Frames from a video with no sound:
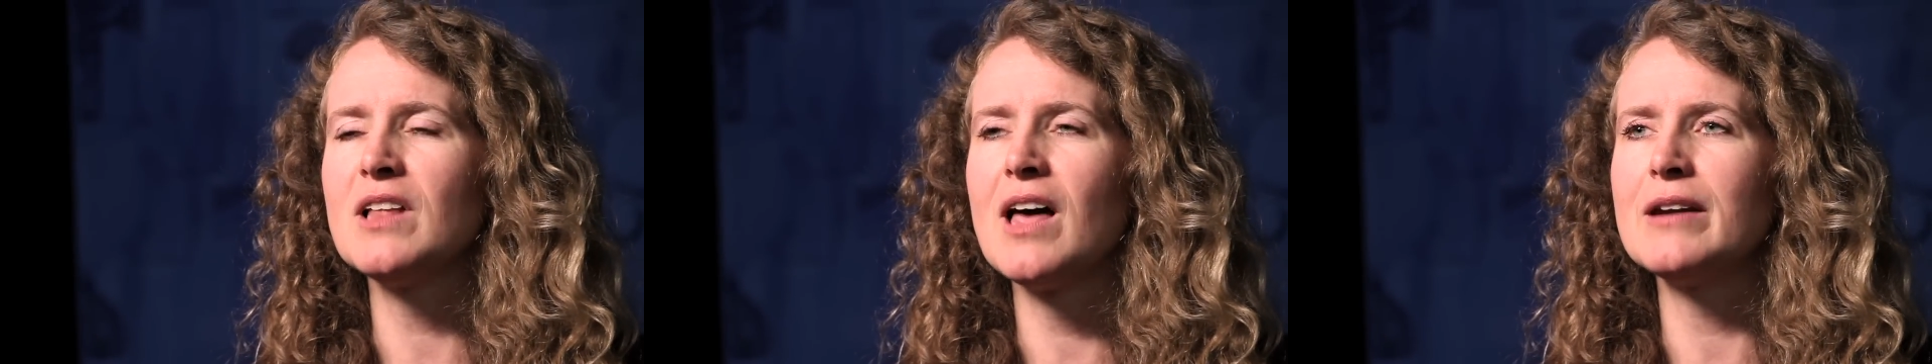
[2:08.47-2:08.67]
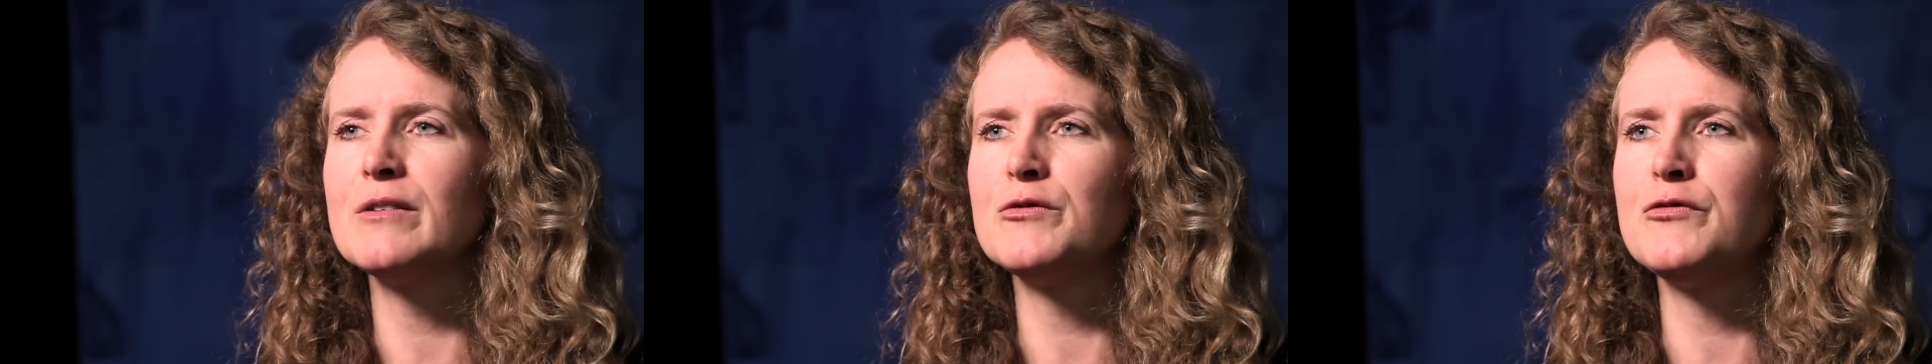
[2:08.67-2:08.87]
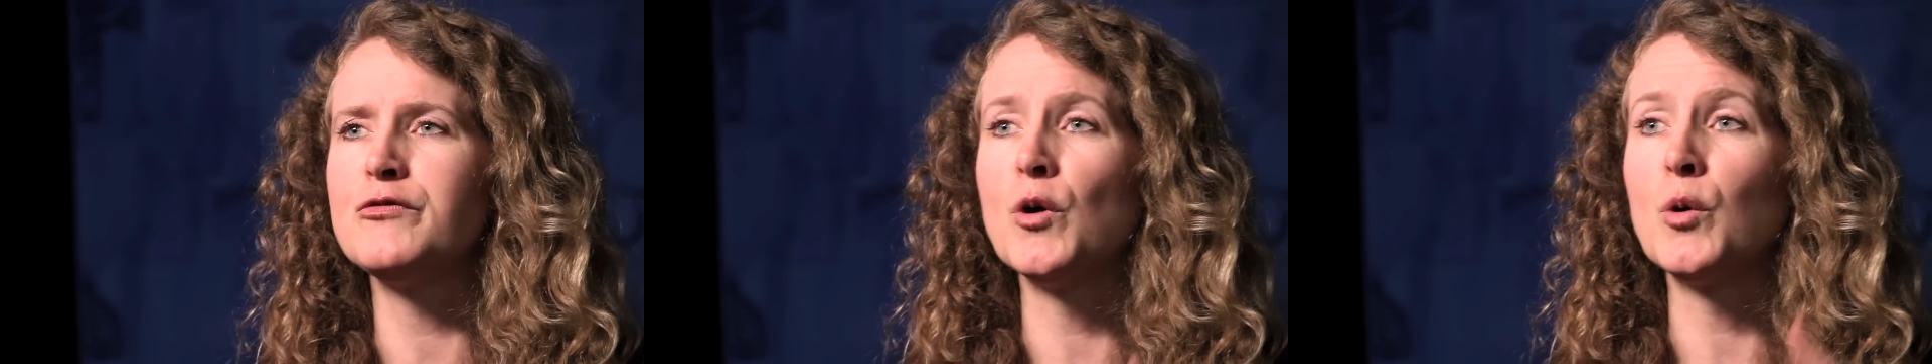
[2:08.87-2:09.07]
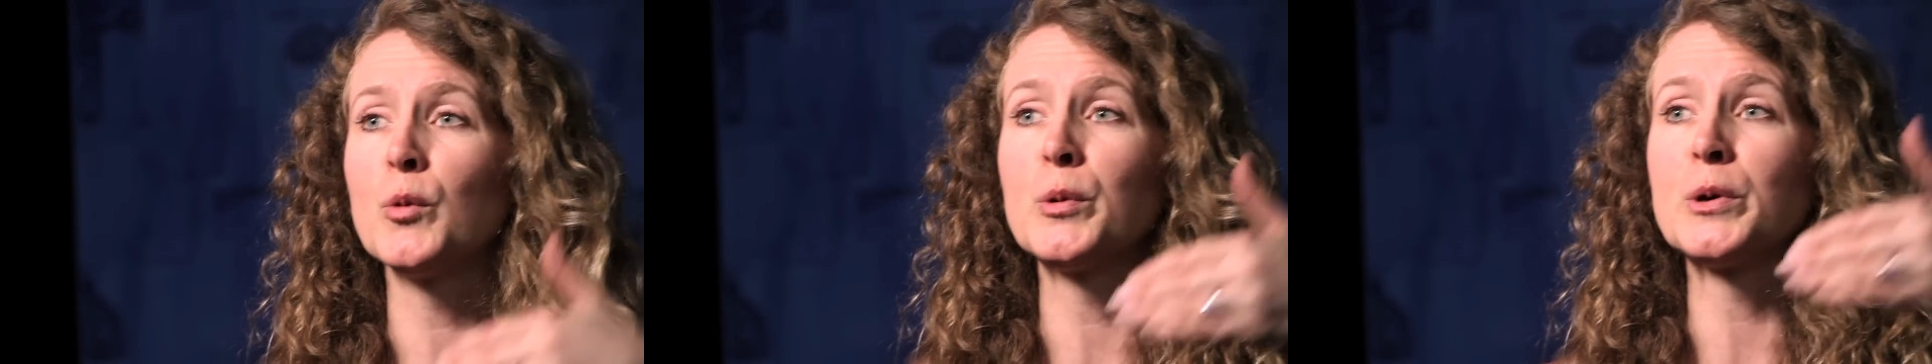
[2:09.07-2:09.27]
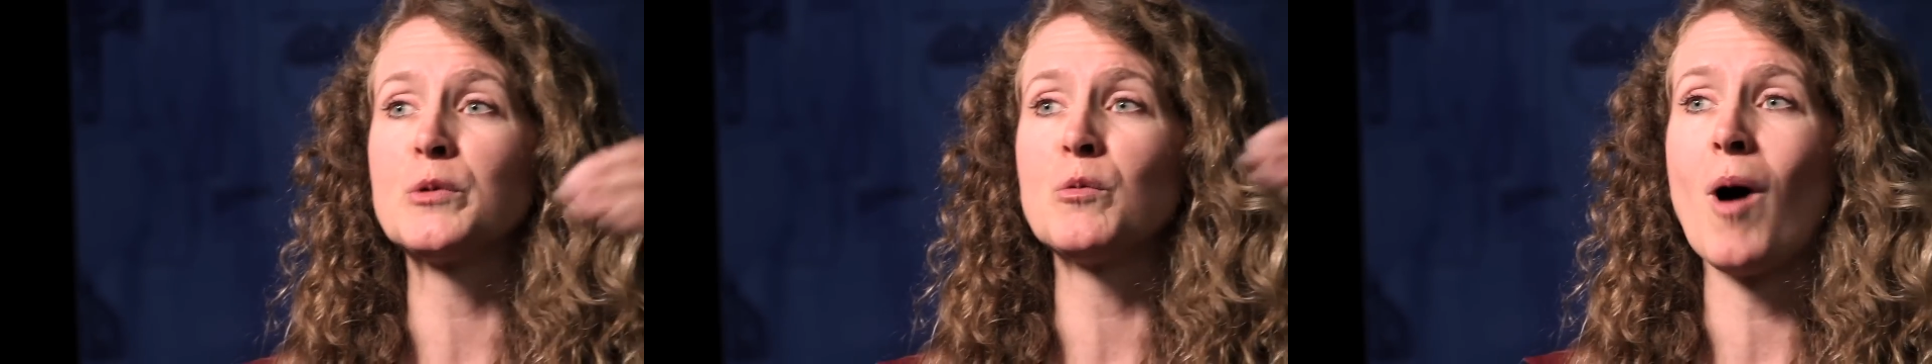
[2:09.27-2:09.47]
lot of
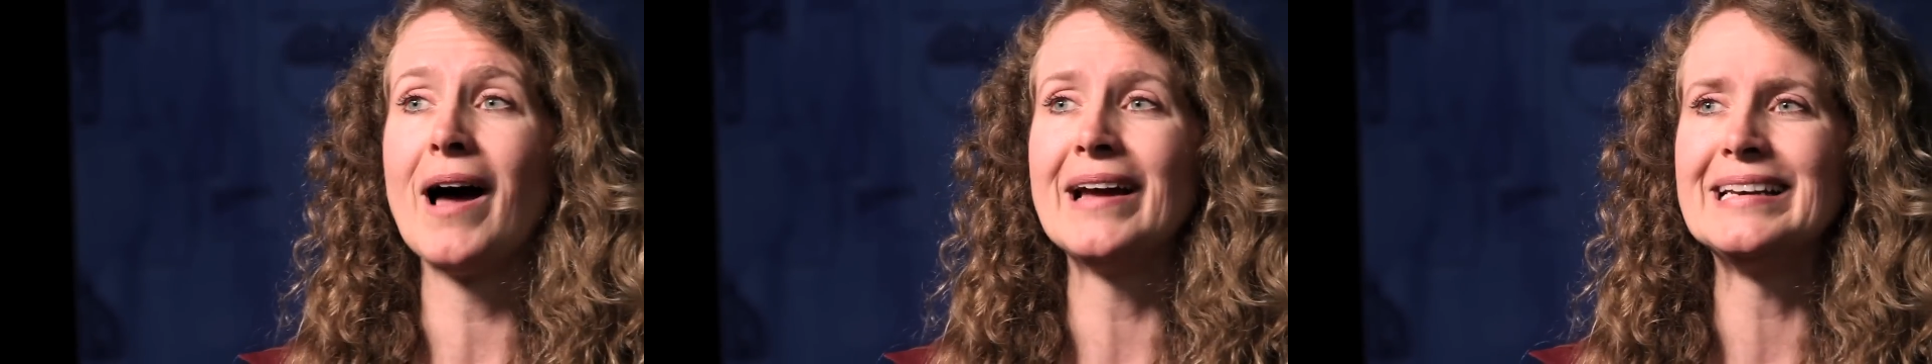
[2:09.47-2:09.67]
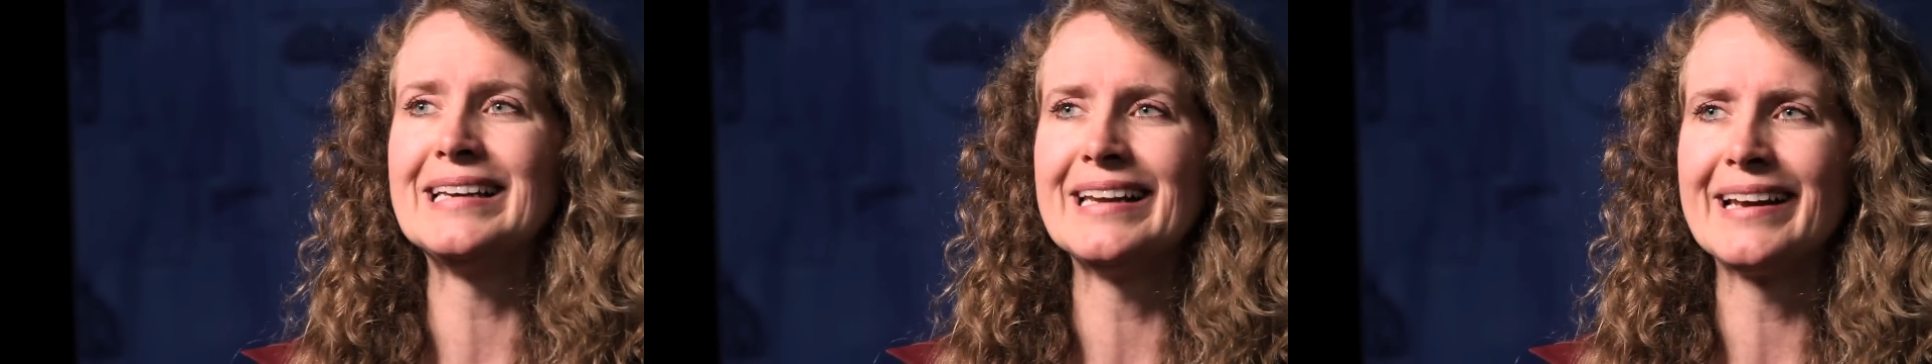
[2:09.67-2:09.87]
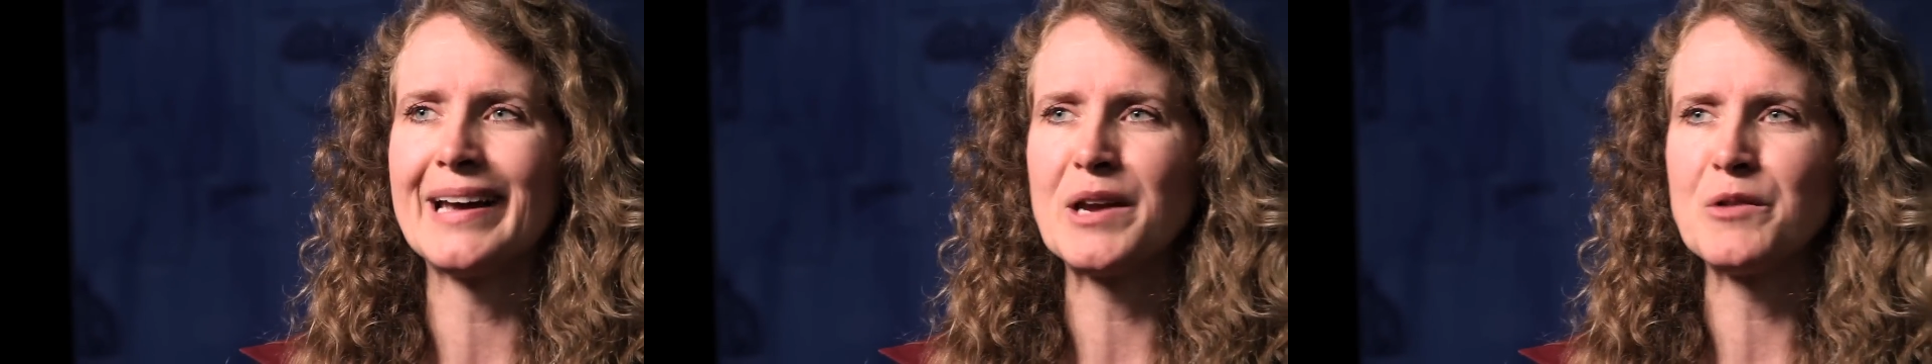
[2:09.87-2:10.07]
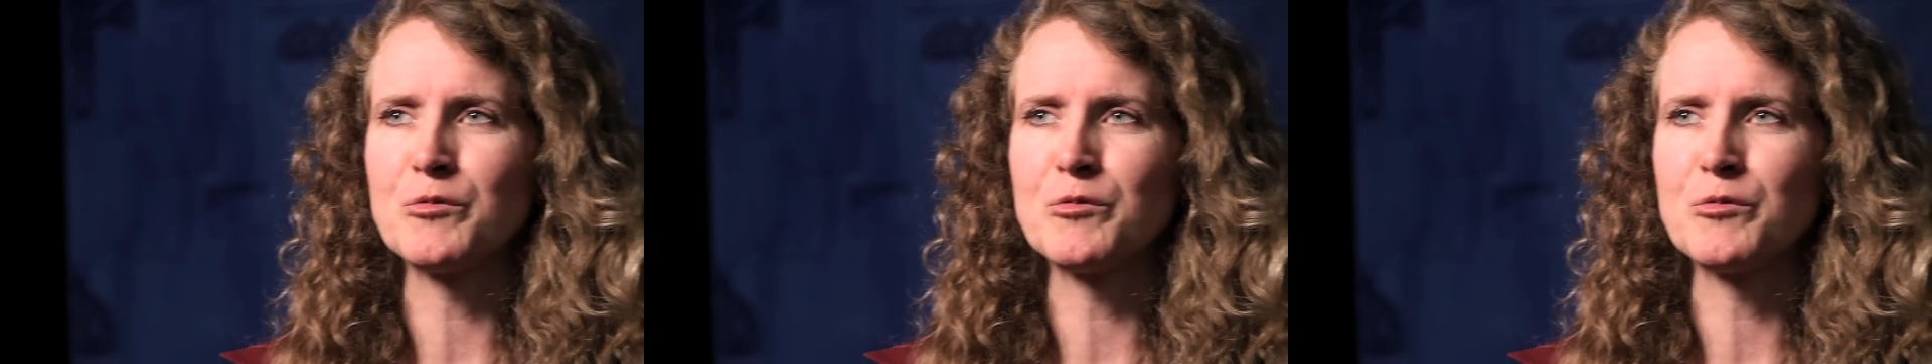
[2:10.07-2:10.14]
forward winding and